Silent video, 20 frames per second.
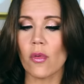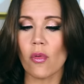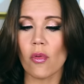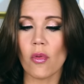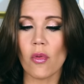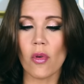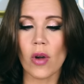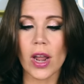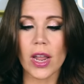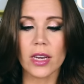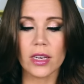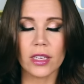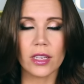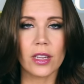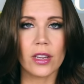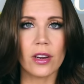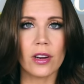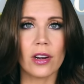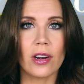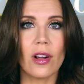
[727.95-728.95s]
right
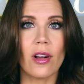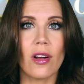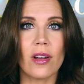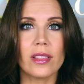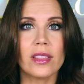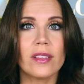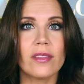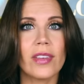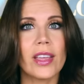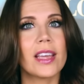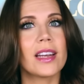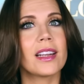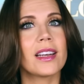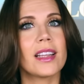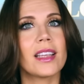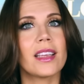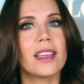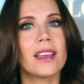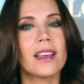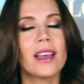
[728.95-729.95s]
here on the
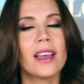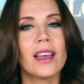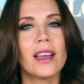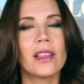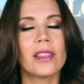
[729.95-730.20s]
vanity